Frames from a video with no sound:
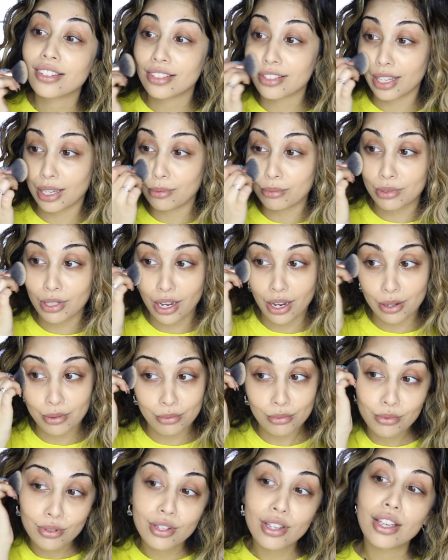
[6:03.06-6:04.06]
same time.
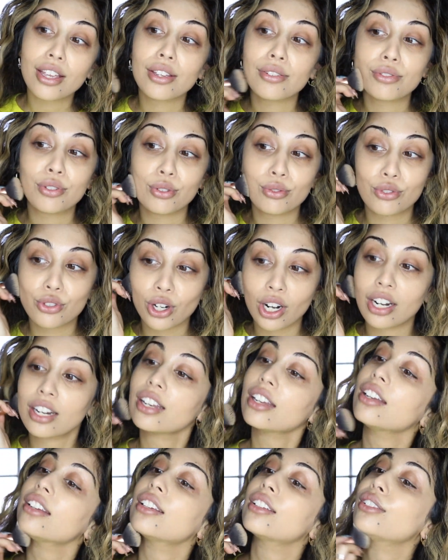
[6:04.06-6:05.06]
If you've tried
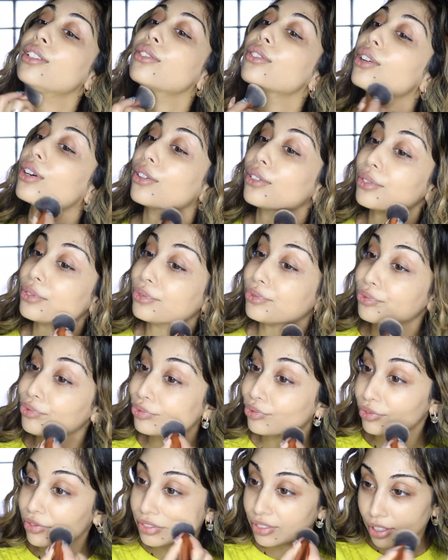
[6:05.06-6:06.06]
it, you know.
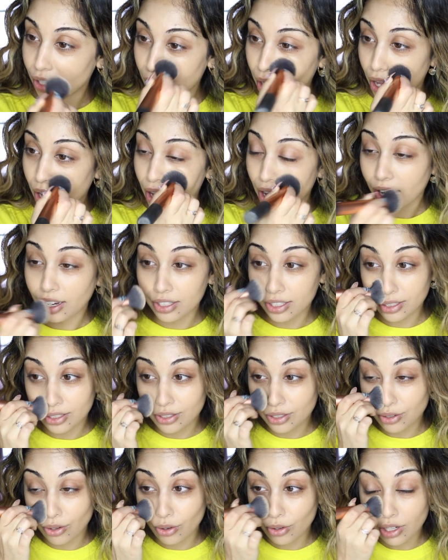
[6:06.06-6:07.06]
I need to
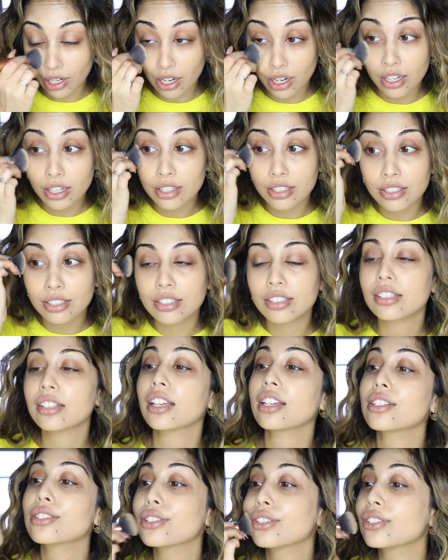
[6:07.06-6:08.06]
go get
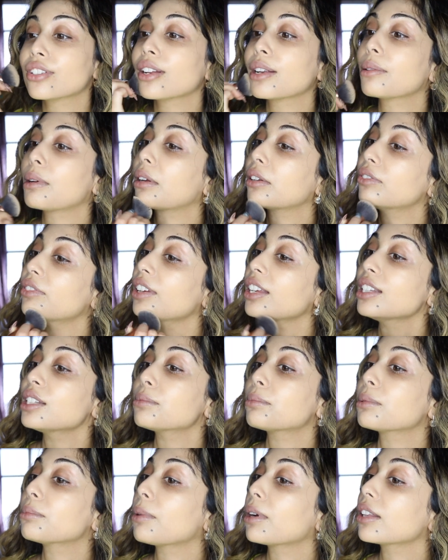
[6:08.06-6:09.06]
laser done on my face,
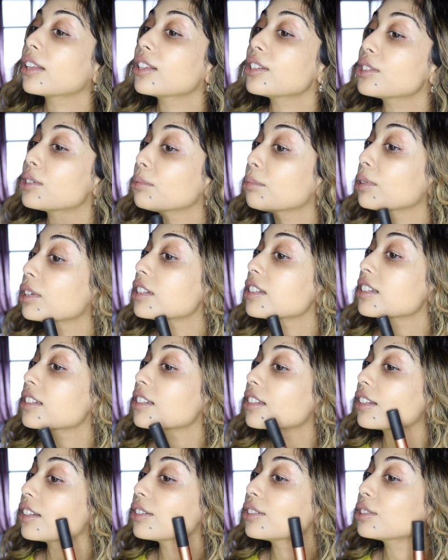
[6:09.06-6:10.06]
but my laser place is
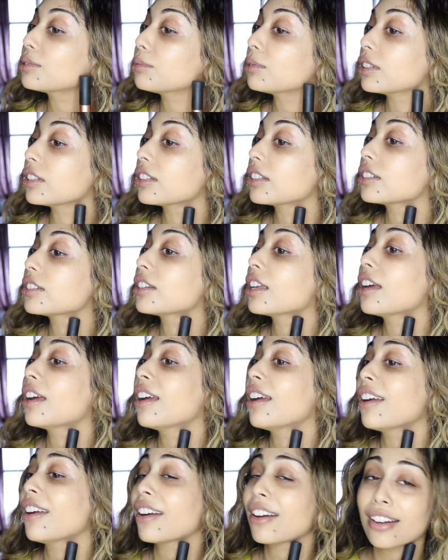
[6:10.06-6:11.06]
closed, but there's
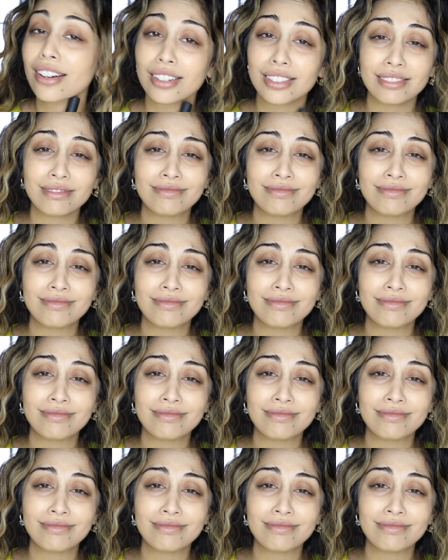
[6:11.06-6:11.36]
hair.